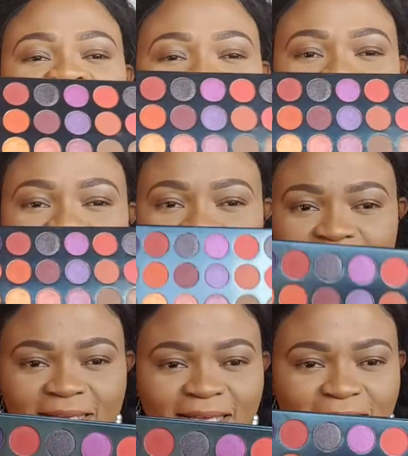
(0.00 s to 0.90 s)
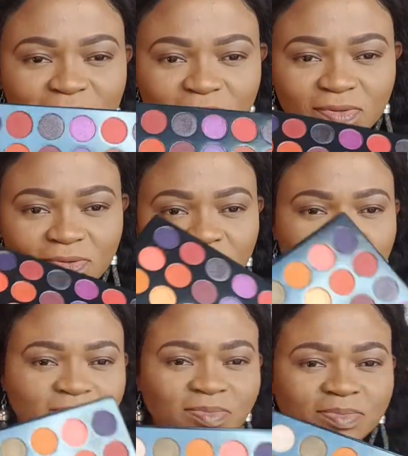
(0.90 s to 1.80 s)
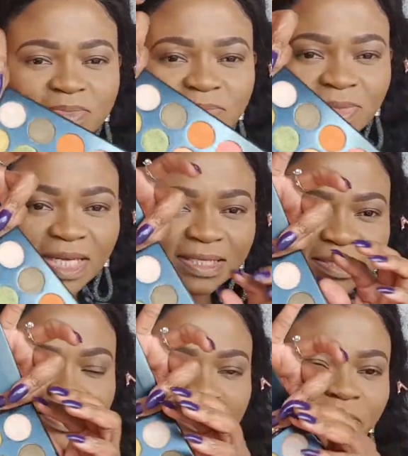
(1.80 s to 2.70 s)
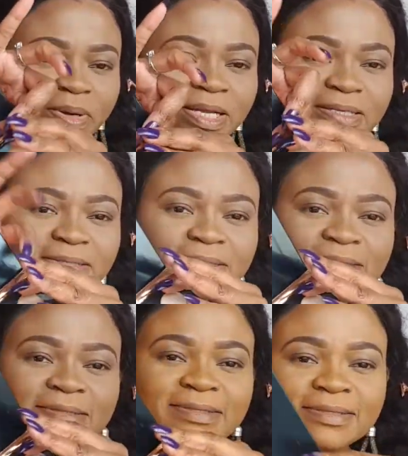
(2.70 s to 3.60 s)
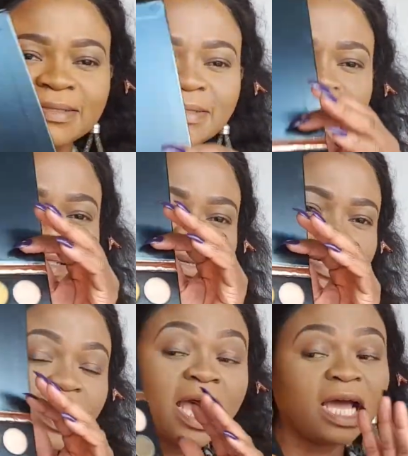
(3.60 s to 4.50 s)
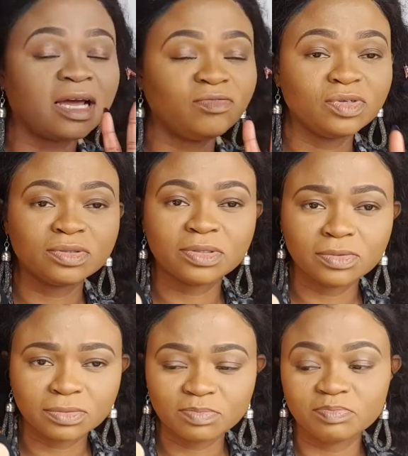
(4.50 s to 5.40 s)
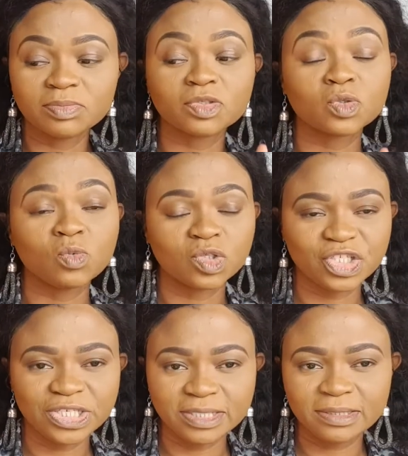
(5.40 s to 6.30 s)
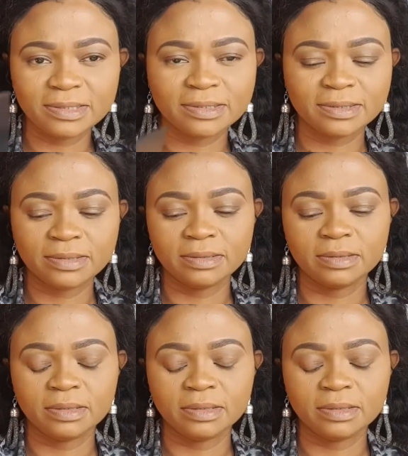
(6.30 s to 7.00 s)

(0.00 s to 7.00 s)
shades in total. This is the palette. I have done some swatches.